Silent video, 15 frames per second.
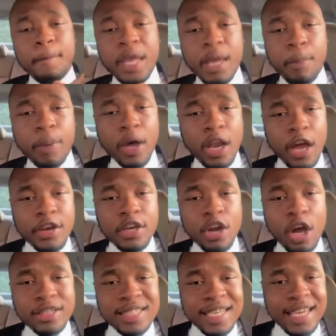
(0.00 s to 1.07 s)
People are
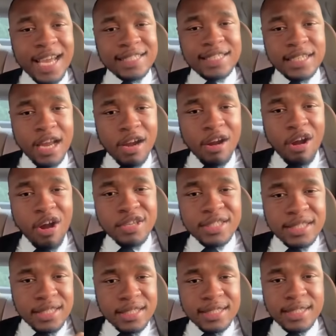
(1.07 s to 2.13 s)
not getting a
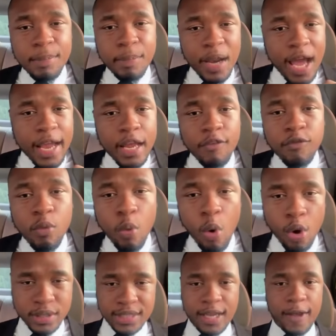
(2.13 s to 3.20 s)
constant supply of
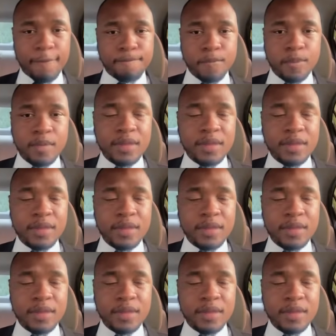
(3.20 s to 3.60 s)
water.